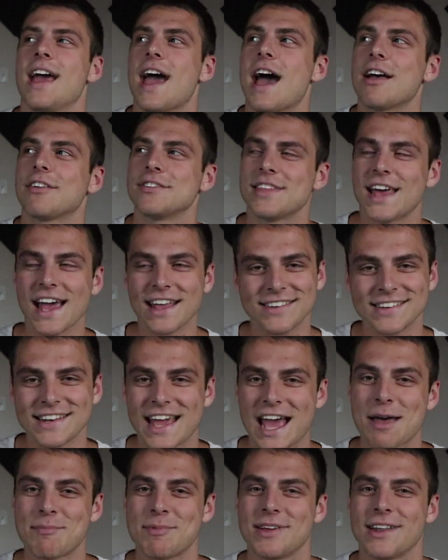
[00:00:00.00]
After that didn't
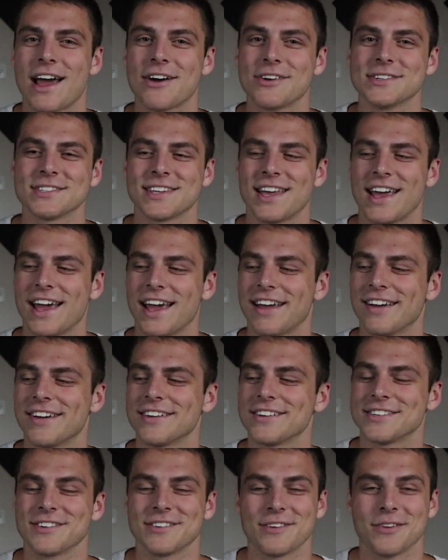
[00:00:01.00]
happen, I was like,
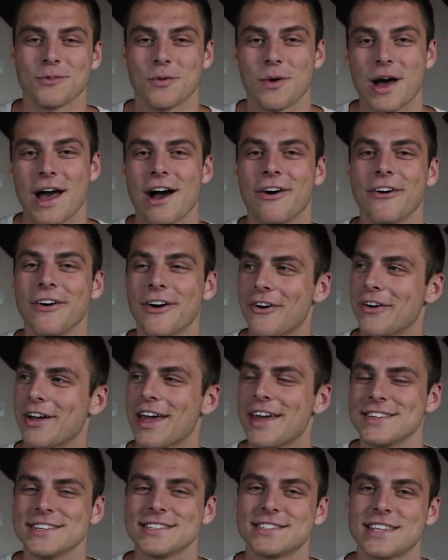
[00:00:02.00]
wow,
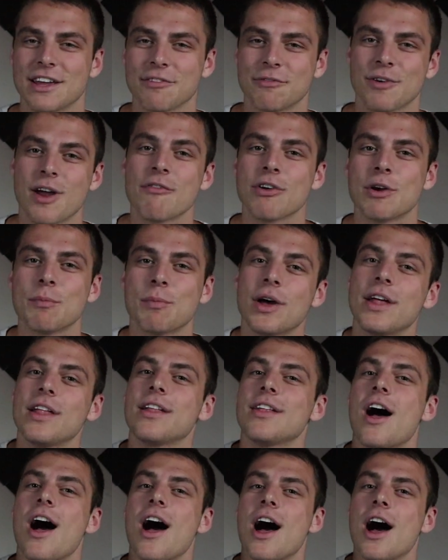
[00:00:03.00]
okay, this is taking forever, but
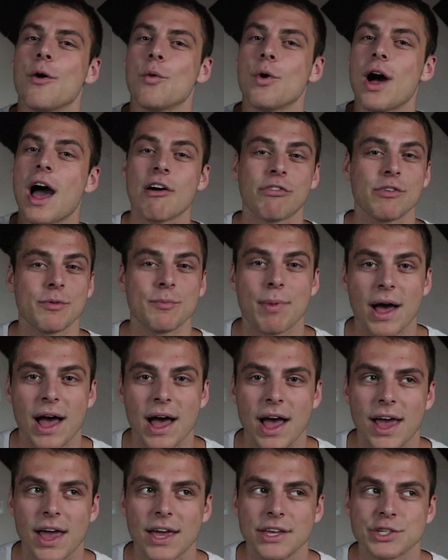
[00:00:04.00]
we'll have them
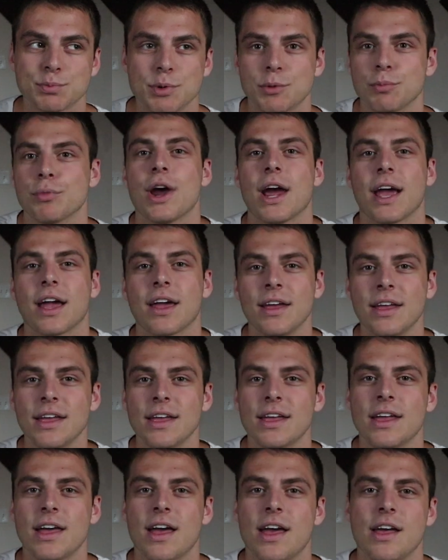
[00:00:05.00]
by spring break,
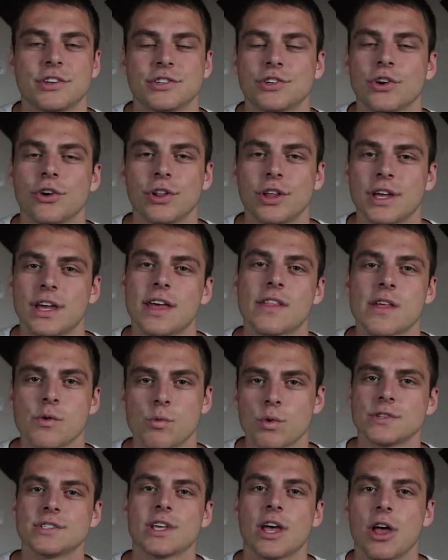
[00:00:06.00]
surely, and
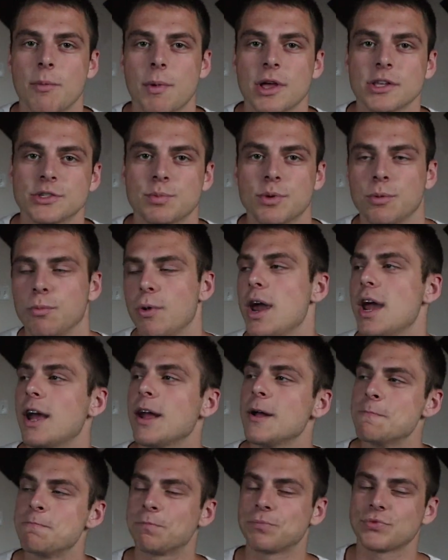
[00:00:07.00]
then we'll sell them on spring
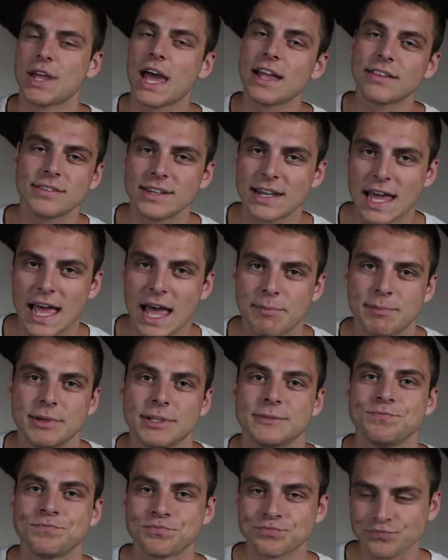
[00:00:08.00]
break. That didn't
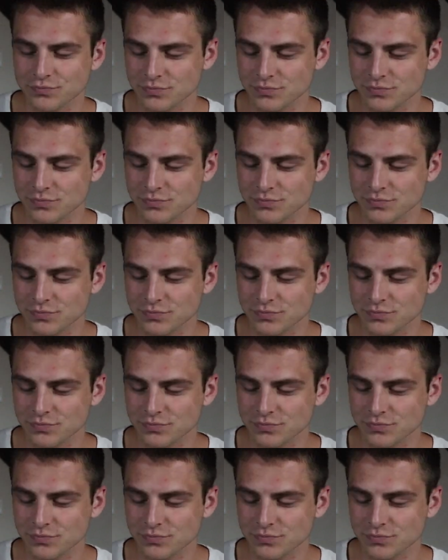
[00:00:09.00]
happen.